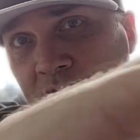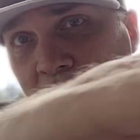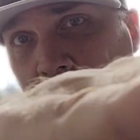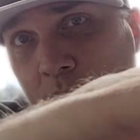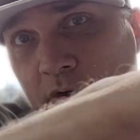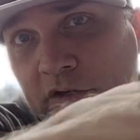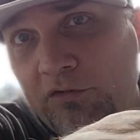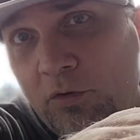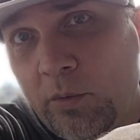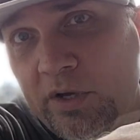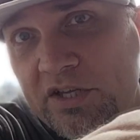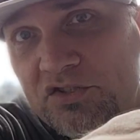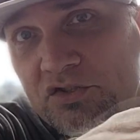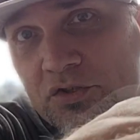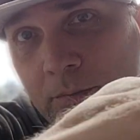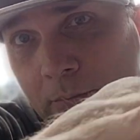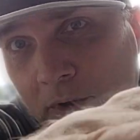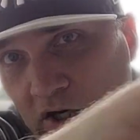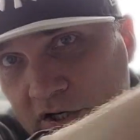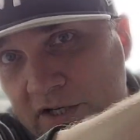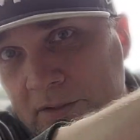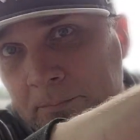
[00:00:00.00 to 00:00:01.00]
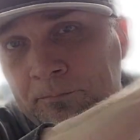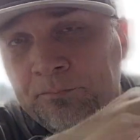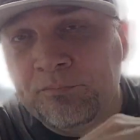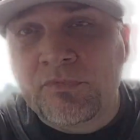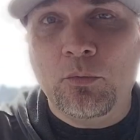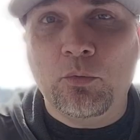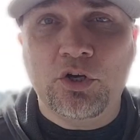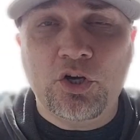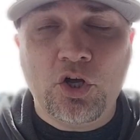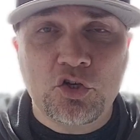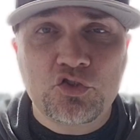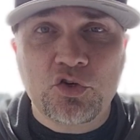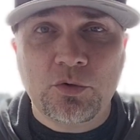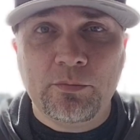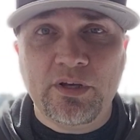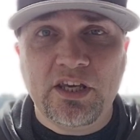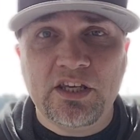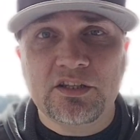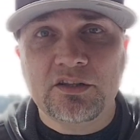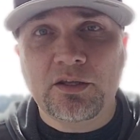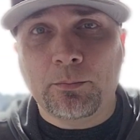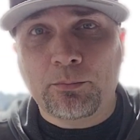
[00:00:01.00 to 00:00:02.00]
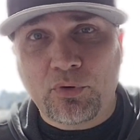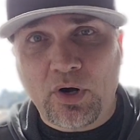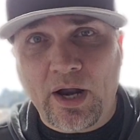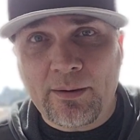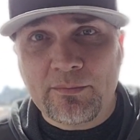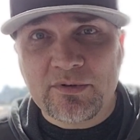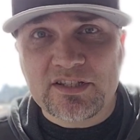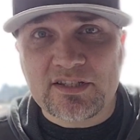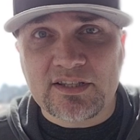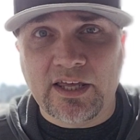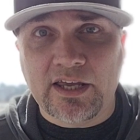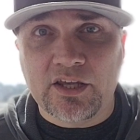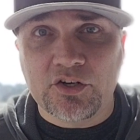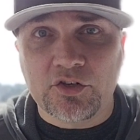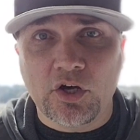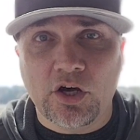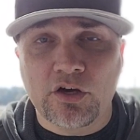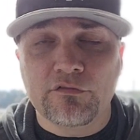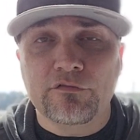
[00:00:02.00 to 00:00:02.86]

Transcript: don't even waste your money, and 100 being the promised land